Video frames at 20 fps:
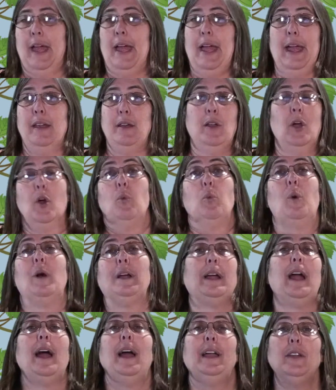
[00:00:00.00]
And
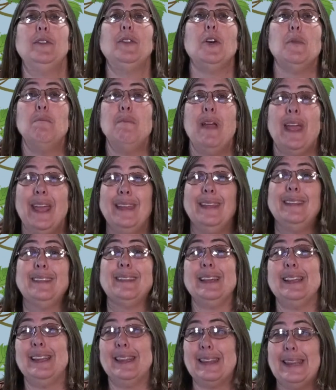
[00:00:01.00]
what kind of
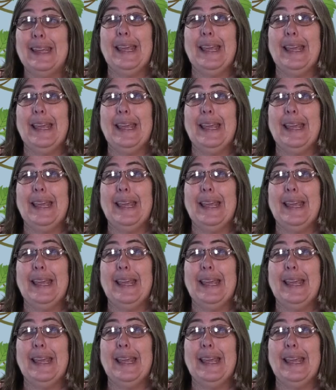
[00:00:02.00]
amazing